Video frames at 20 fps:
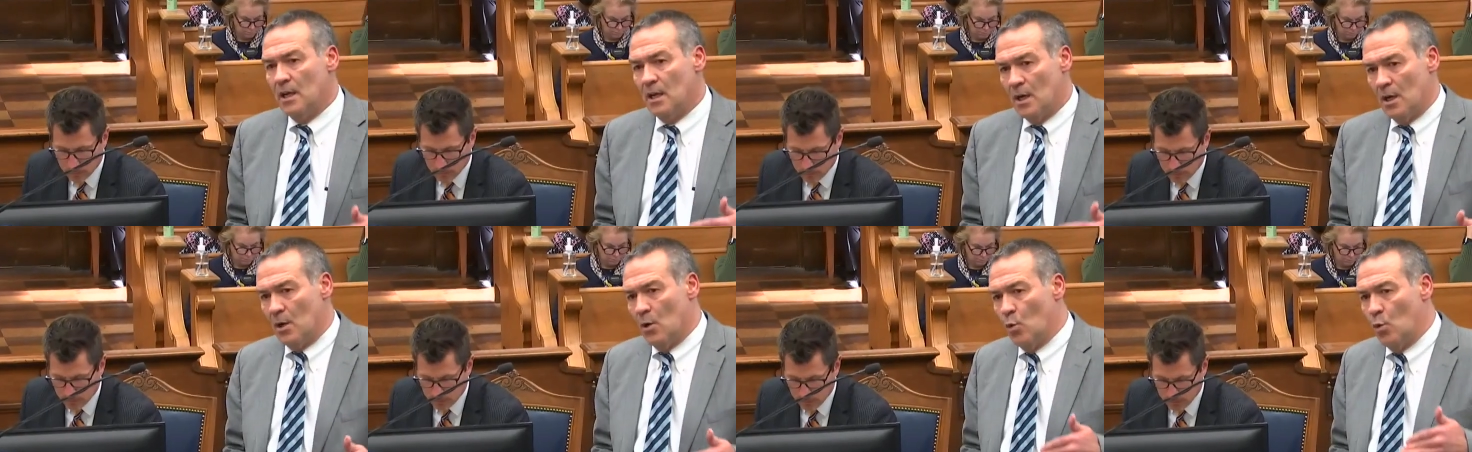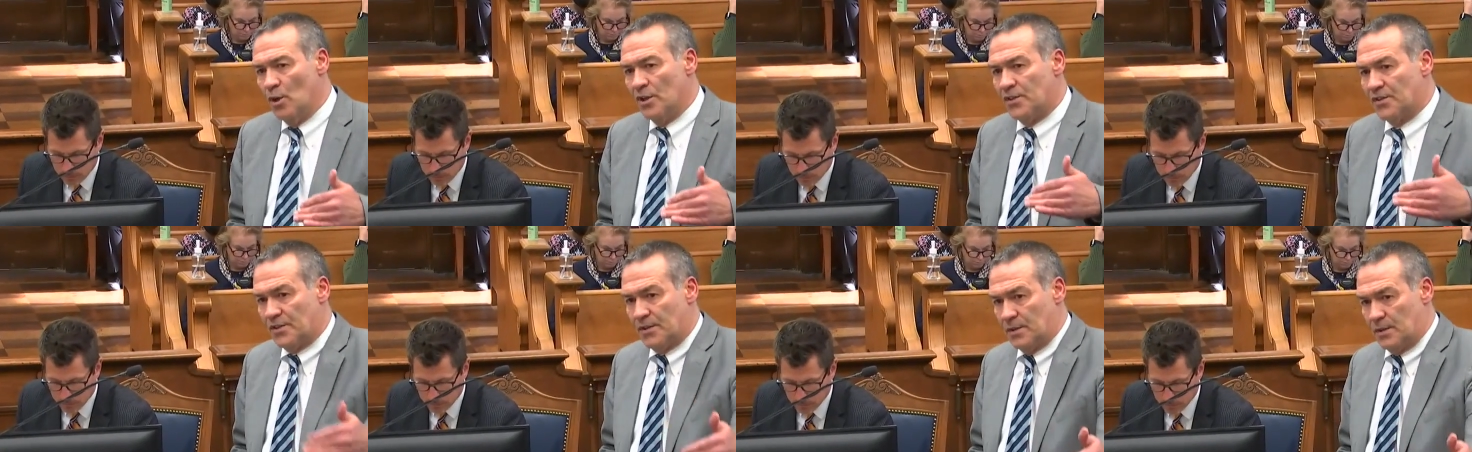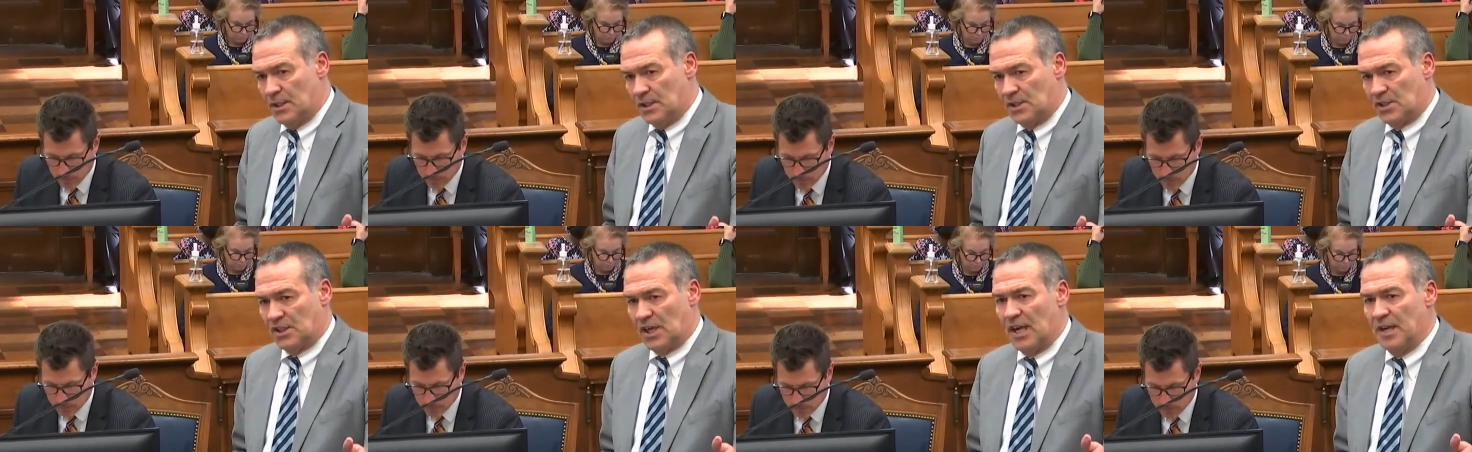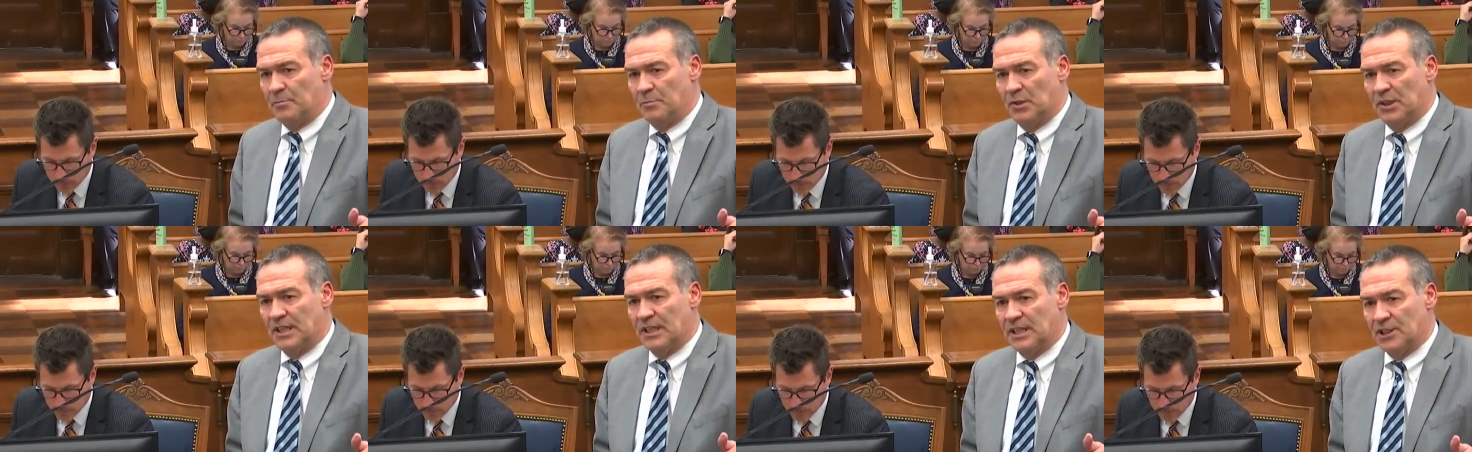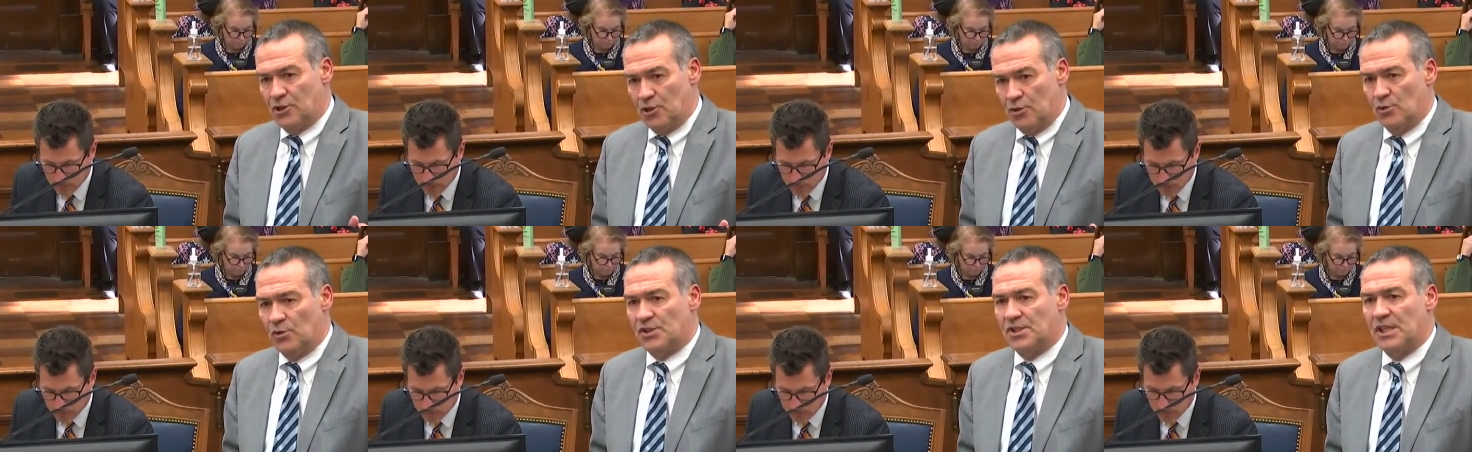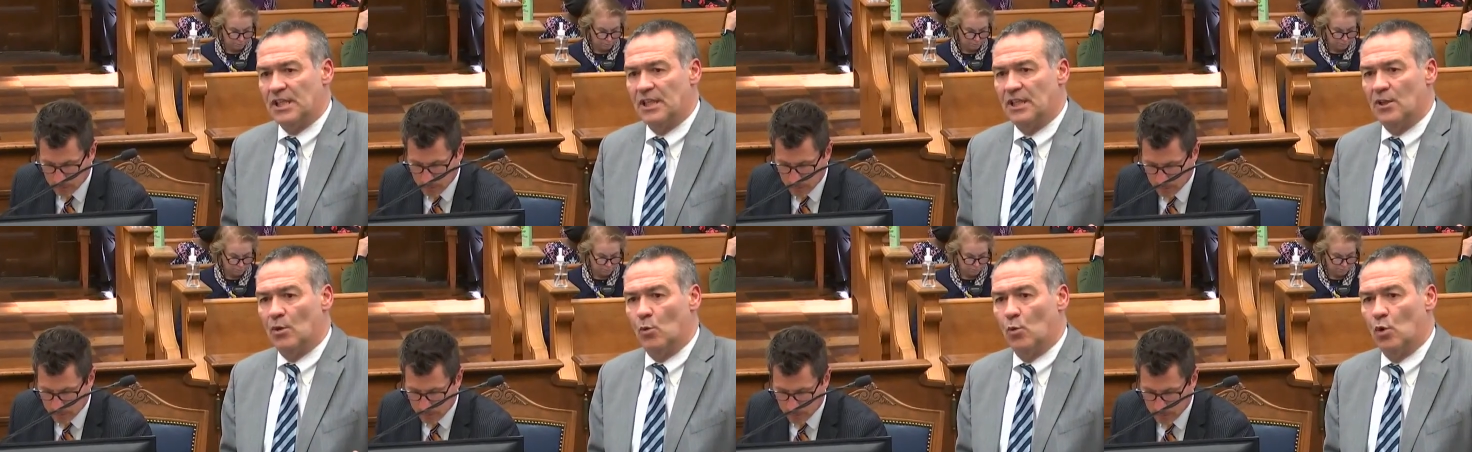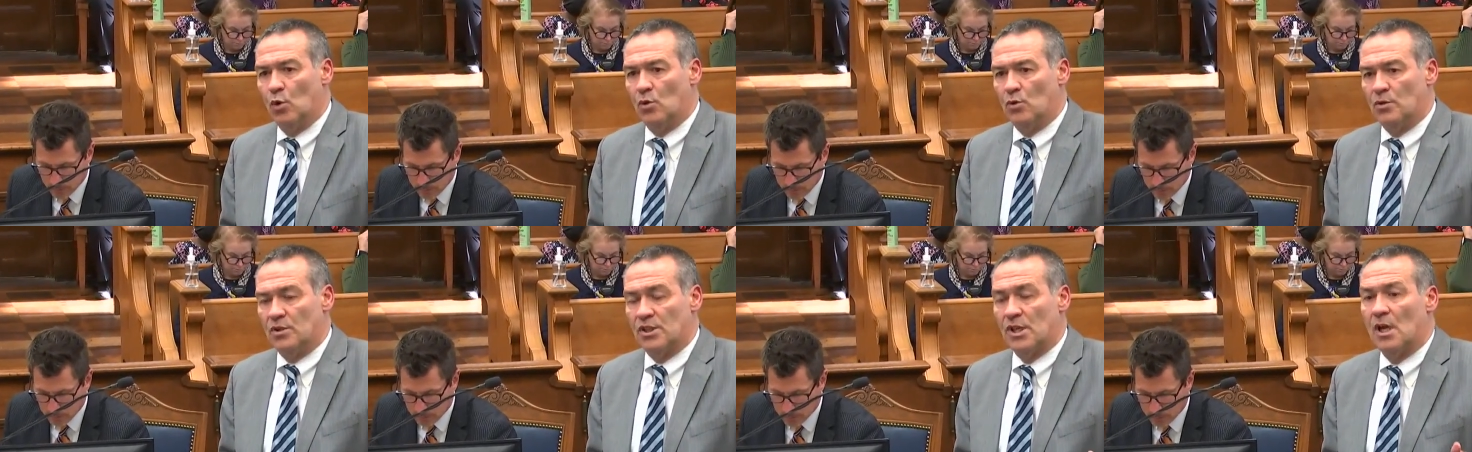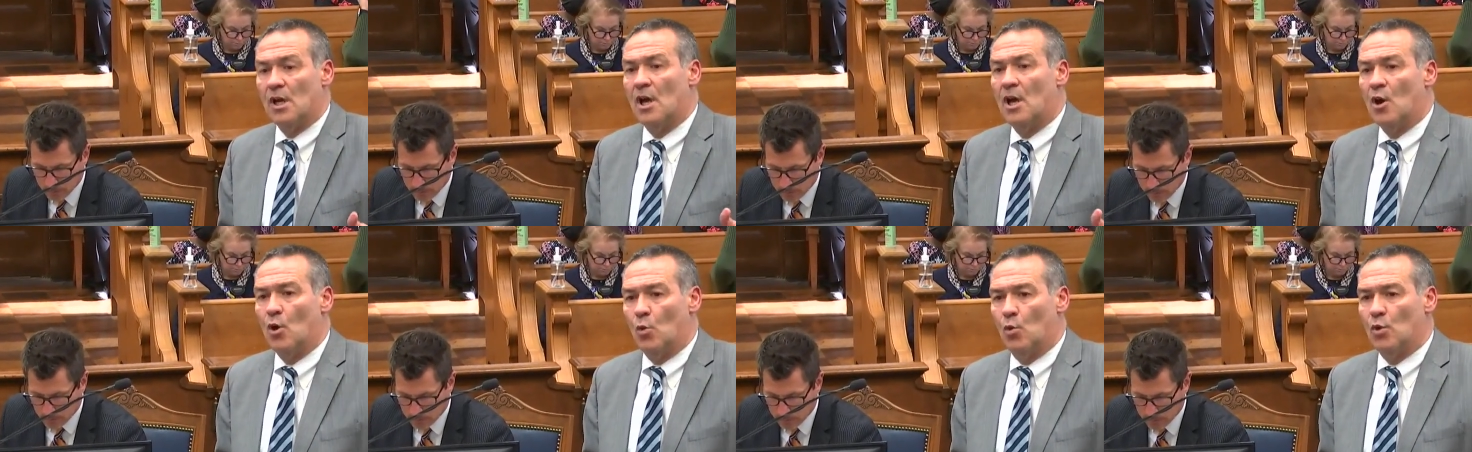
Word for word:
Speaker 1: the last 2 gunshots were caused when Rosenbaum was horizontal to